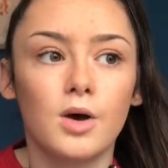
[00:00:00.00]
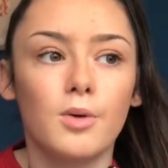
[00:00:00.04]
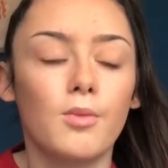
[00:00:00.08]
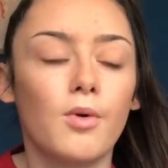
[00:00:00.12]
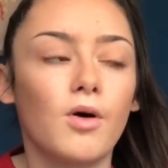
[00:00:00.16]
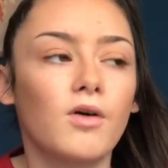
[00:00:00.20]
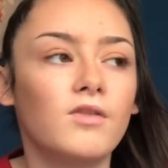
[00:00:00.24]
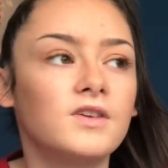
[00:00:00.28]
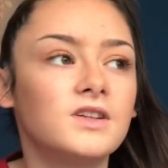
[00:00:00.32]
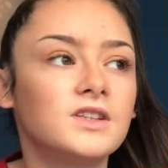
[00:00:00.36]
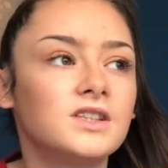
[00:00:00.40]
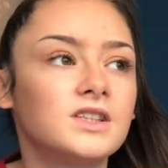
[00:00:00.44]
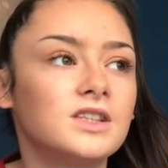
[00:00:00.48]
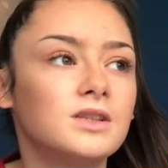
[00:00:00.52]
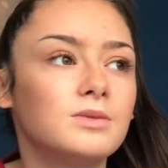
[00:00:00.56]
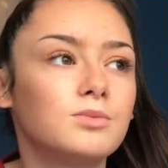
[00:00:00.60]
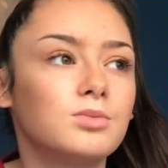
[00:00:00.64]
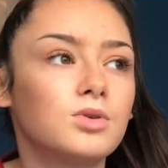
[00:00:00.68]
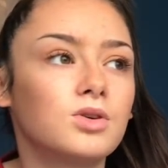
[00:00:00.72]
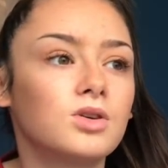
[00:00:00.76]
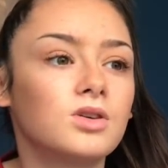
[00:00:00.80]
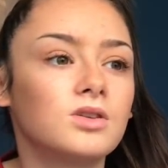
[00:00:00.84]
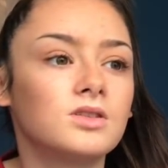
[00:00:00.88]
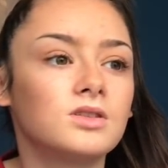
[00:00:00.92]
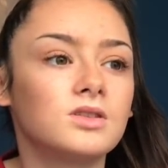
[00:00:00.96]
obviously
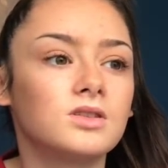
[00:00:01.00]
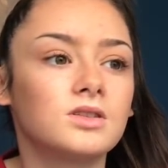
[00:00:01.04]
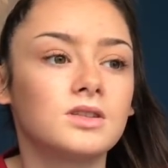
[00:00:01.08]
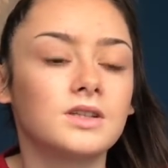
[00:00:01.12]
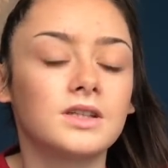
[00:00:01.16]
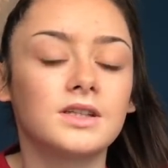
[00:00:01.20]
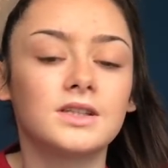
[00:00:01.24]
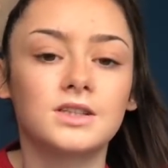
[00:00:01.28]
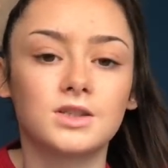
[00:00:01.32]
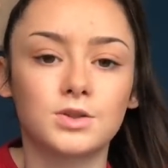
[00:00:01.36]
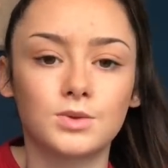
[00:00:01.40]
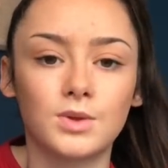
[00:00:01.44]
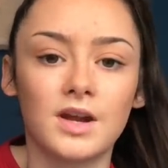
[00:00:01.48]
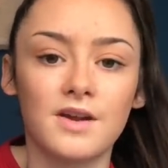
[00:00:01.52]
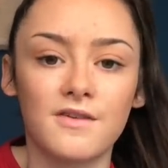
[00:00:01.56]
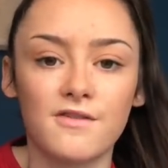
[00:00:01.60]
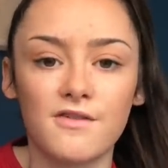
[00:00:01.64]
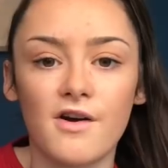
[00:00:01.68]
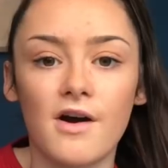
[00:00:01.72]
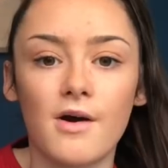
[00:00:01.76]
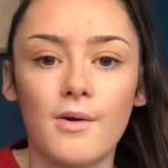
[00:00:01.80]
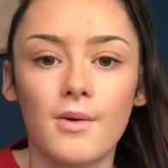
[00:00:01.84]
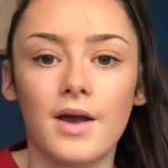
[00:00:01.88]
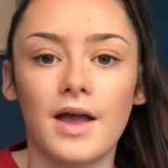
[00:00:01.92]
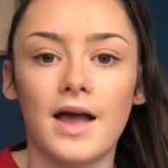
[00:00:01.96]
because it's
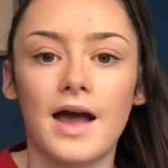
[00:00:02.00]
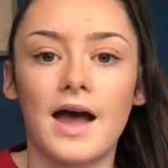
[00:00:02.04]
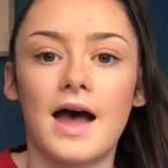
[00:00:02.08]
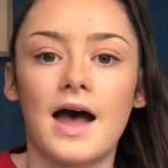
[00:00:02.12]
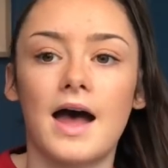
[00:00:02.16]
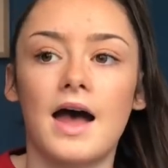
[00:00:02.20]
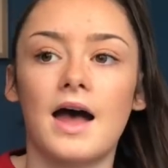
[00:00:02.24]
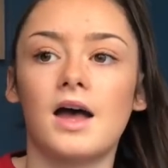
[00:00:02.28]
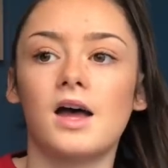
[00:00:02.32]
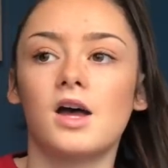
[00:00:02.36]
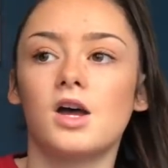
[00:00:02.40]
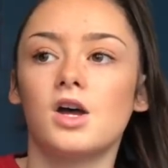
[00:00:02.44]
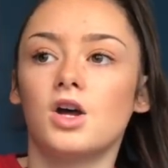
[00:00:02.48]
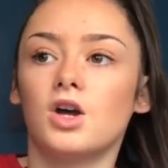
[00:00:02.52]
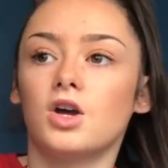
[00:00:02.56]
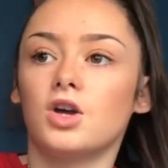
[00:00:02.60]
24-hour care,